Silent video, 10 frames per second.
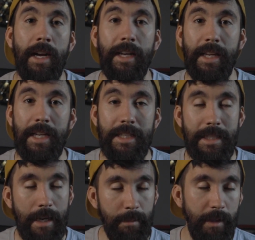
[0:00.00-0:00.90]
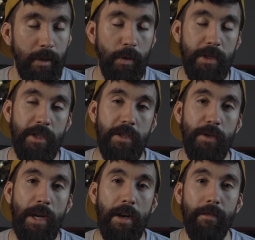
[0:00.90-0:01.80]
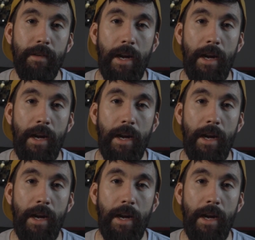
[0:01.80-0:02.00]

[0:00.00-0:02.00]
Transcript: Again, send me the questions you have.